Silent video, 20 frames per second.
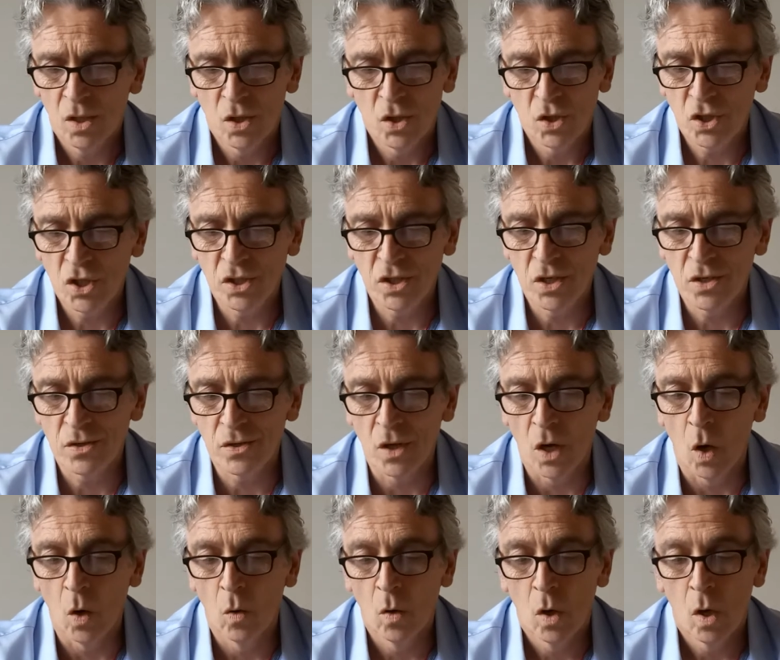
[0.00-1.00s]
She didn't
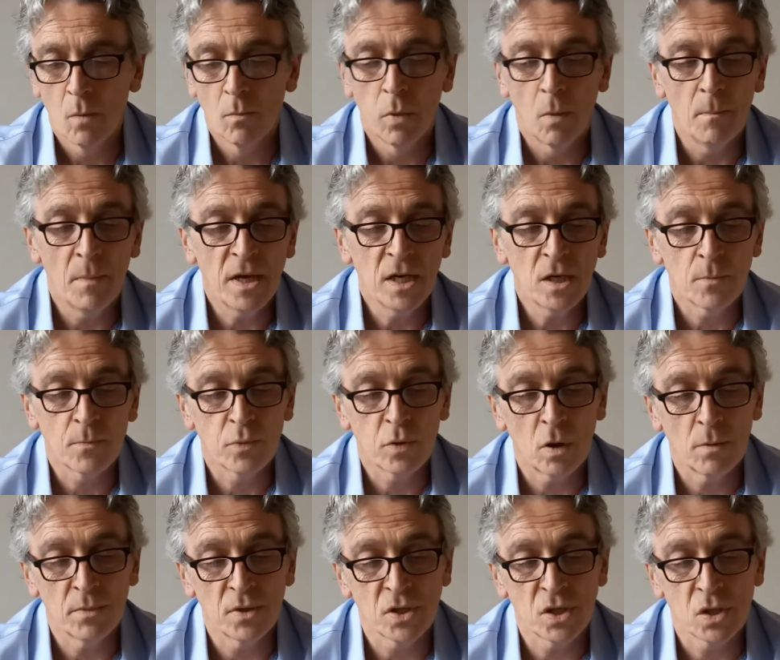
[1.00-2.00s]
know, but made a
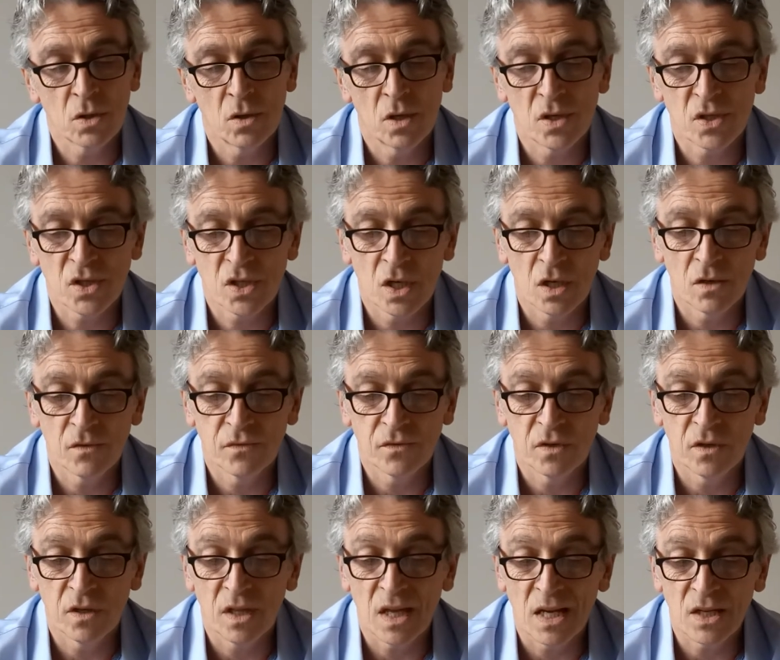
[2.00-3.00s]
promise to herself
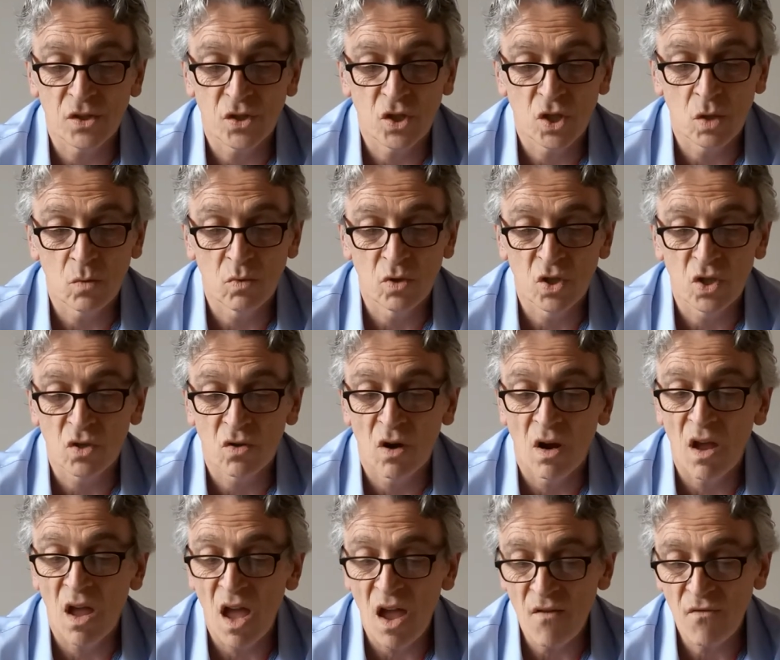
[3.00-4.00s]
that she would
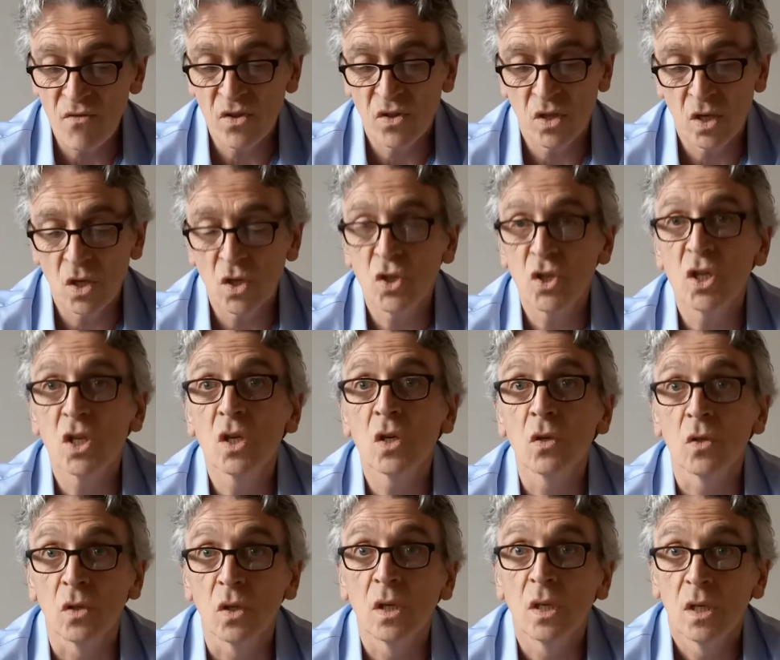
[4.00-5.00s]
try everything she
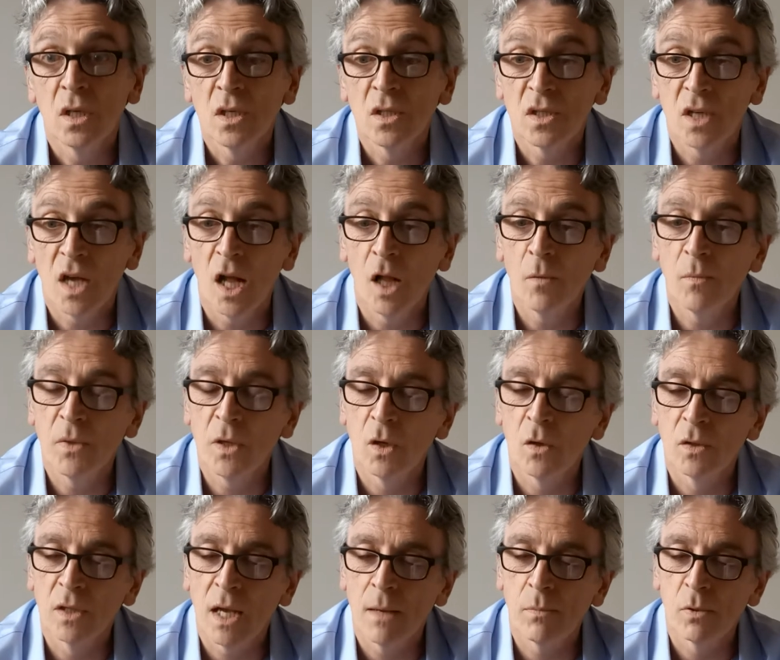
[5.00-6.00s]
could to help the
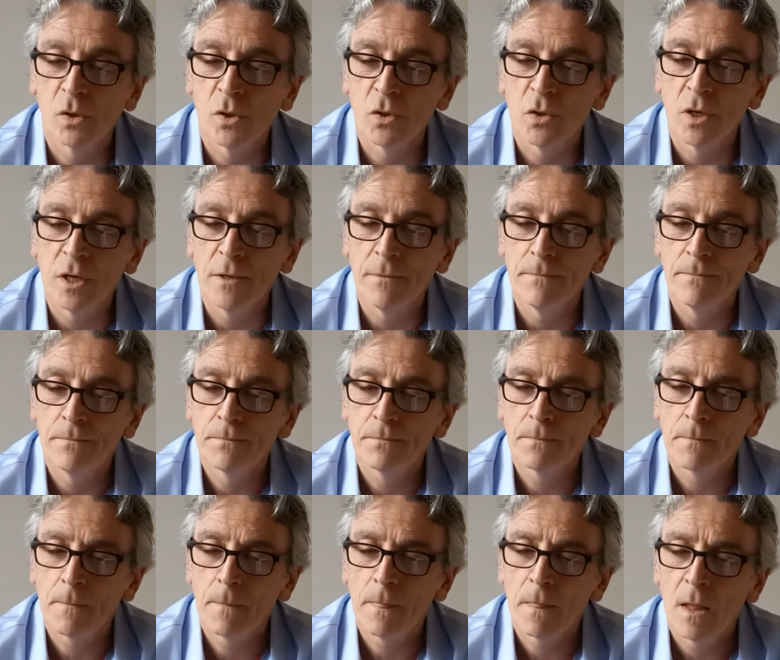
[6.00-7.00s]
old apple tree.
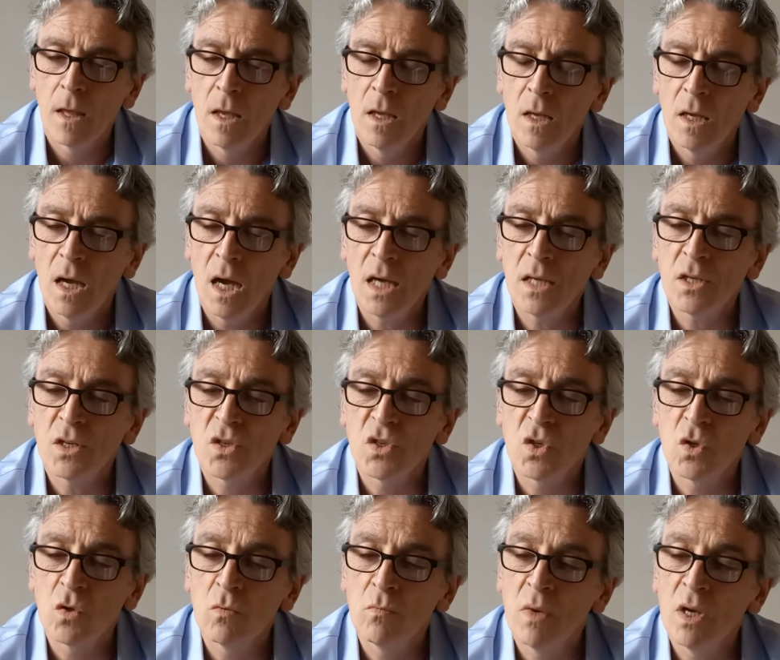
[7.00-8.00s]
Anna
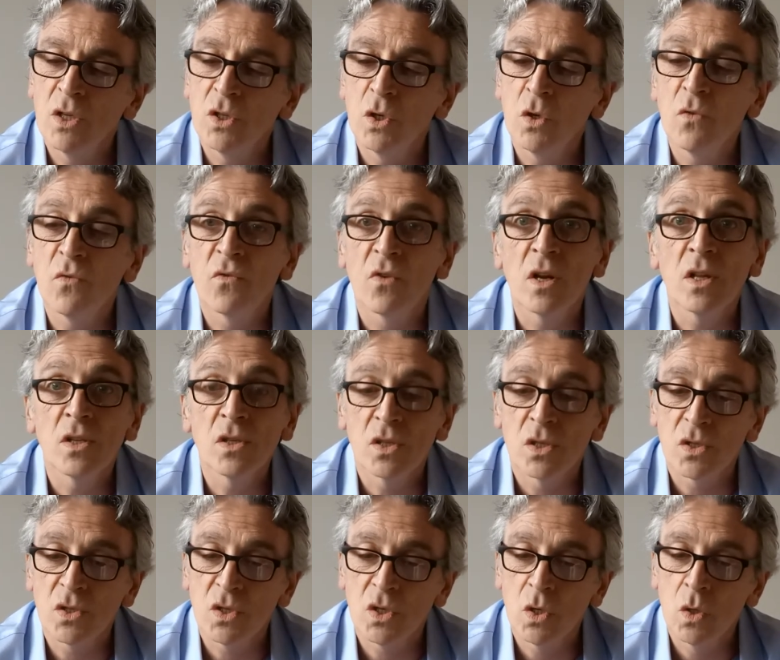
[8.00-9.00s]
soon made new friends
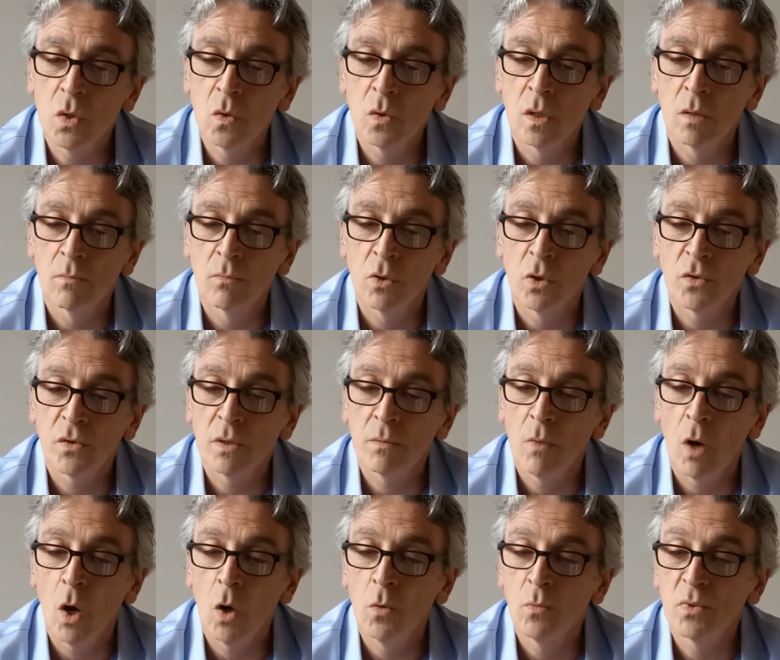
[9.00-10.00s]
at school and brought them
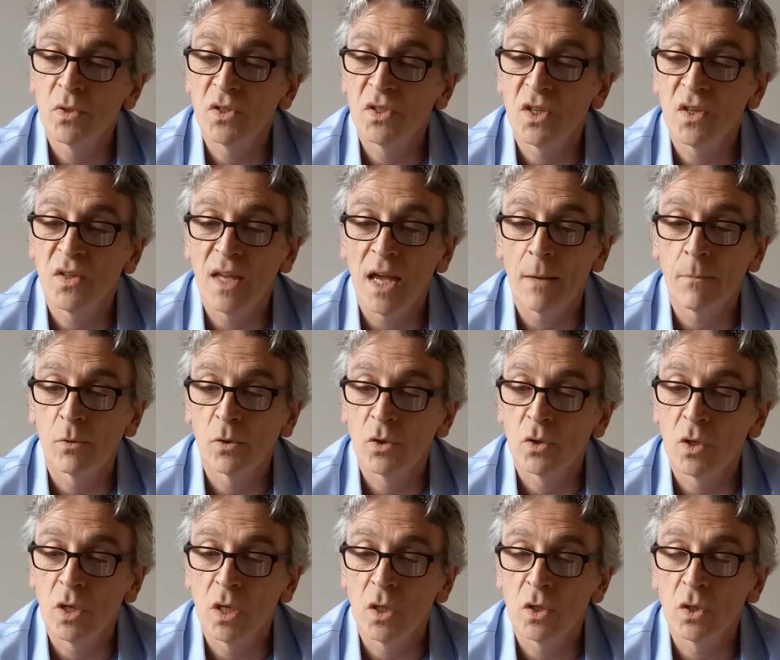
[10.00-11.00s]
home to see the apple
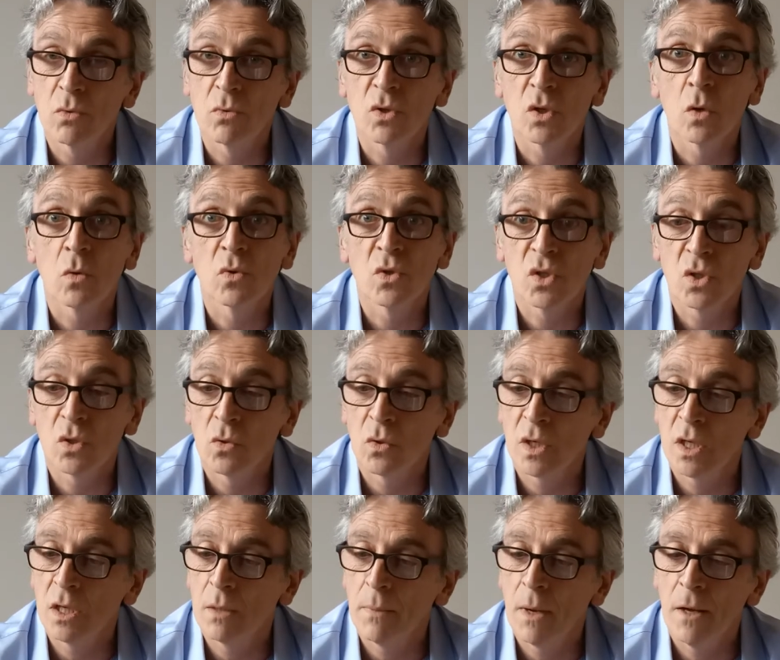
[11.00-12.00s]
tree she was always
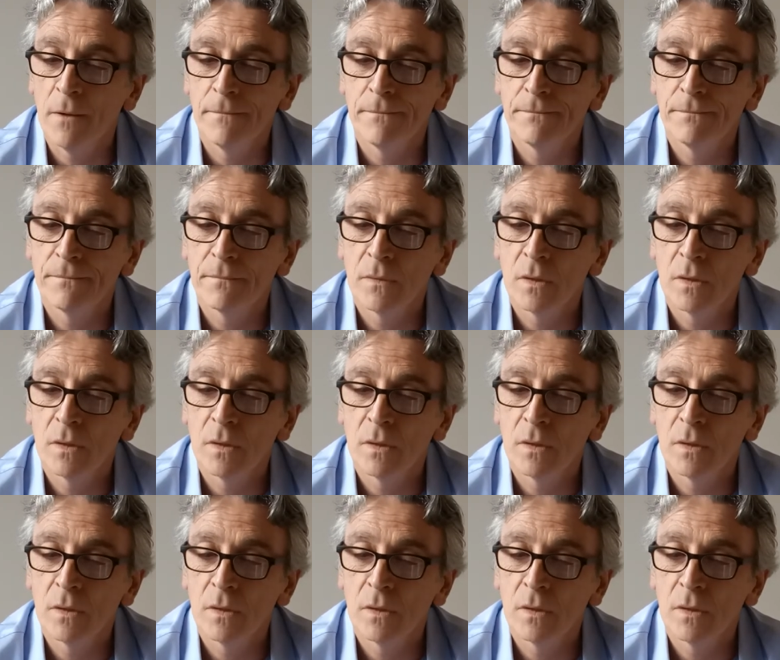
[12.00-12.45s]
talking about.